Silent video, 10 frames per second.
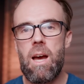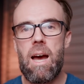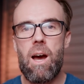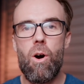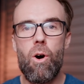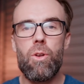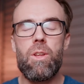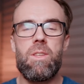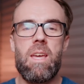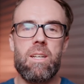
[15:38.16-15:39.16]

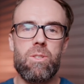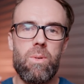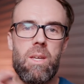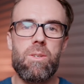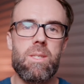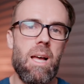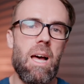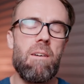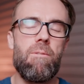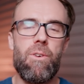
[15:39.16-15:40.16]
on the actual EOS
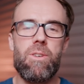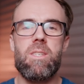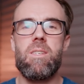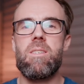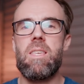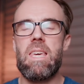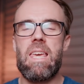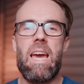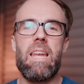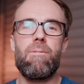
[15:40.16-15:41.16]
R versus the
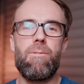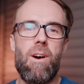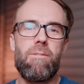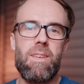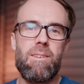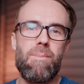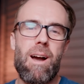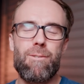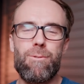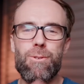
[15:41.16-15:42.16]
Canon 5D
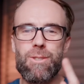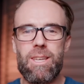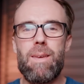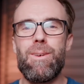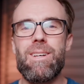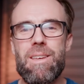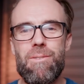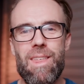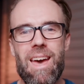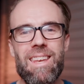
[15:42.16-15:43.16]
Mark IV. So keep your eyes out
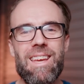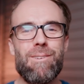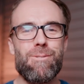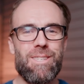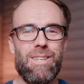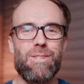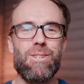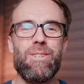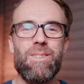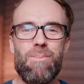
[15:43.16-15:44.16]
for that. We'll see you
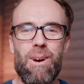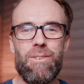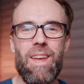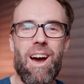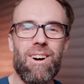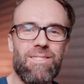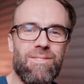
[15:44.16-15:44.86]
soon. Bye for now.